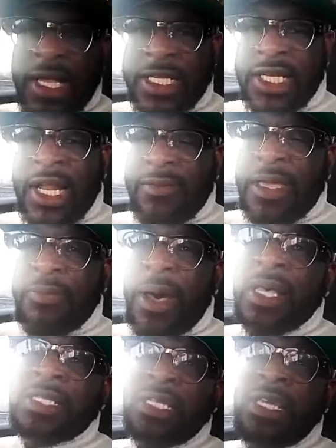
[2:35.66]
Let's try to be
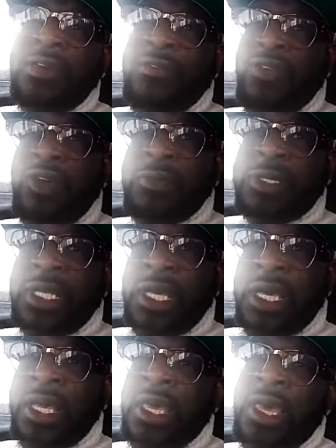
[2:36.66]
positive. You know what I'm
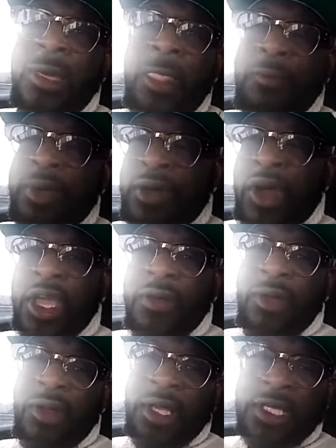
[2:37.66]
saying? Build our
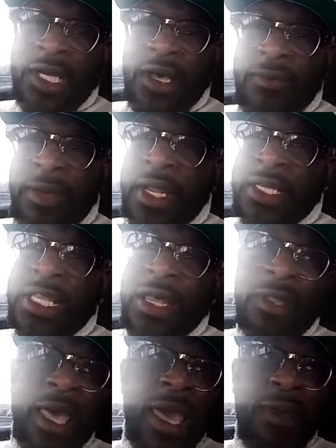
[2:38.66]
communities up, man, and stop
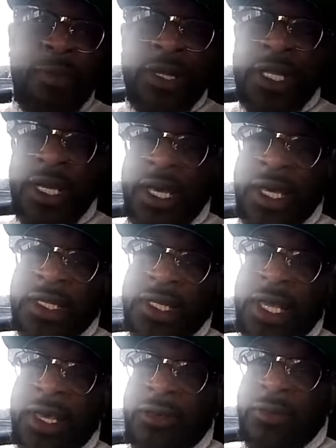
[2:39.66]
the hate. Put the guns
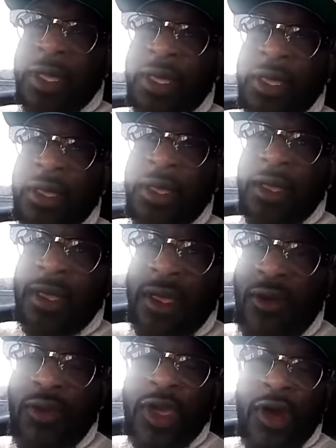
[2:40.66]
down, man.
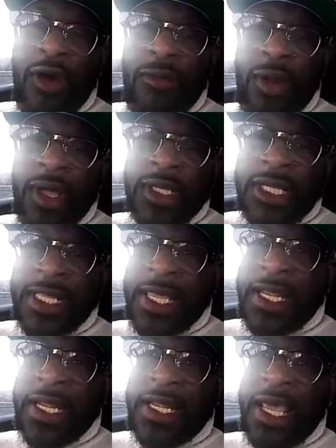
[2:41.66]
We all brothers. At the
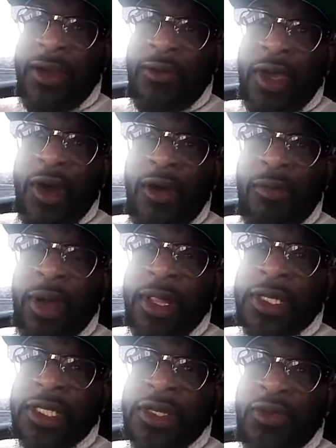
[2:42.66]
end of the day, we all
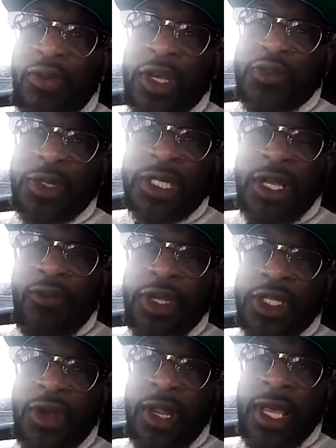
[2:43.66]
brothers. Once we start, we
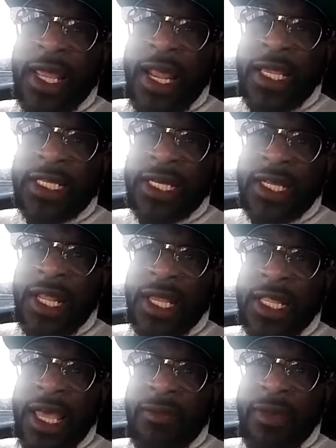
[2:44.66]
start looking at each other like
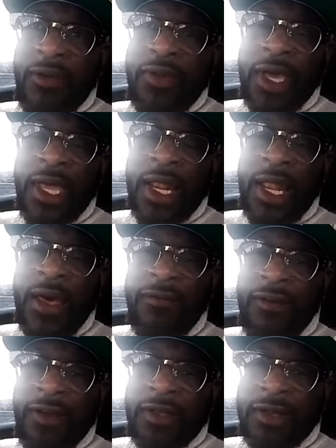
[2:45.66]
that, man. We'll get a lot
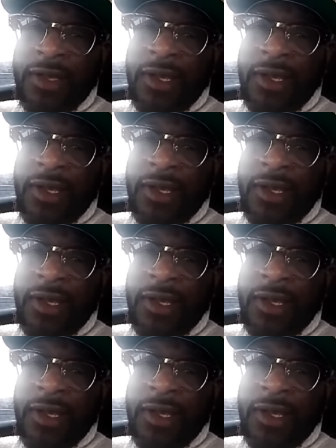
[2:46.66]
further.